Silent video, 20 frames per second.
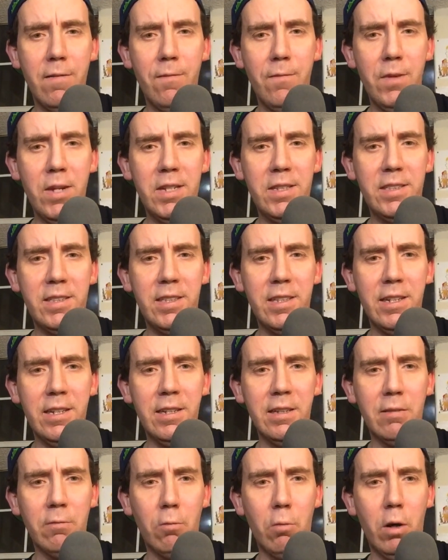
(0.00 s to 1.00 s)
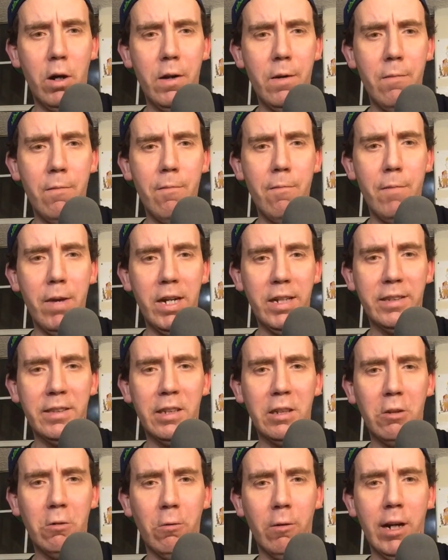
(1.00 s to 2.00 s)
This is what makes
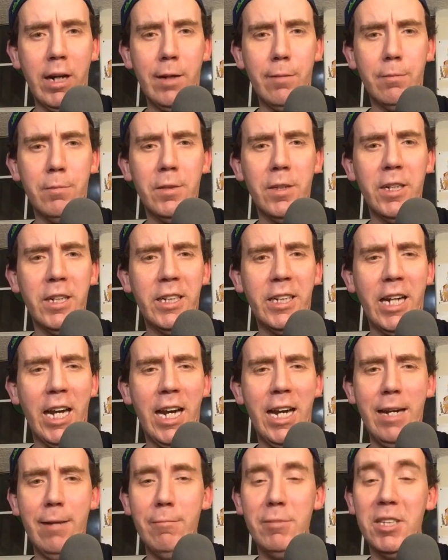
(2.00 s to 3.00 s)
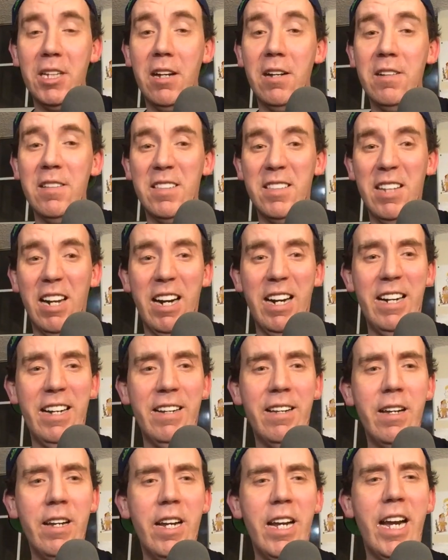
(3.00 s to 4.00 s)
Graham games aside.
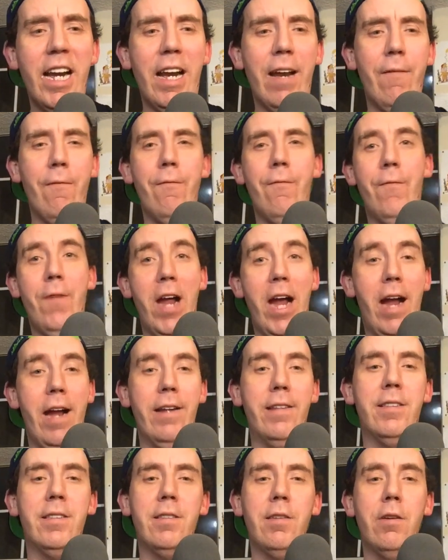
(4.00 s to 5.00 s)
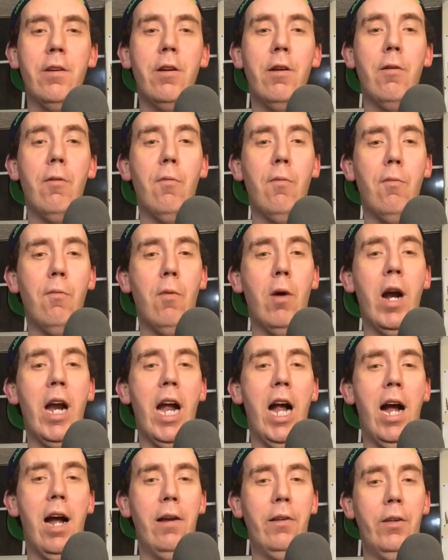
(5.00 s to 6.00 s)
And that's why
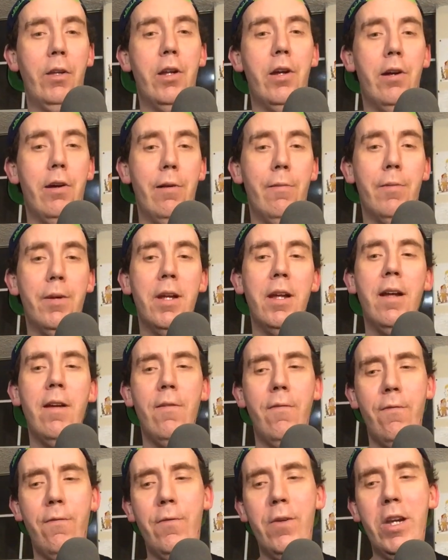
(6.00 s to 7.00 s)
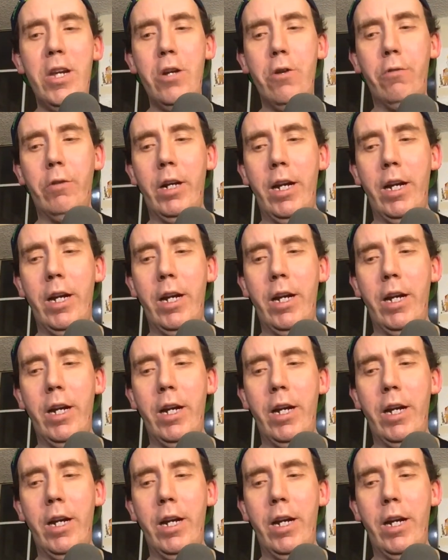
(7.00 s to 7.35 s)
I love video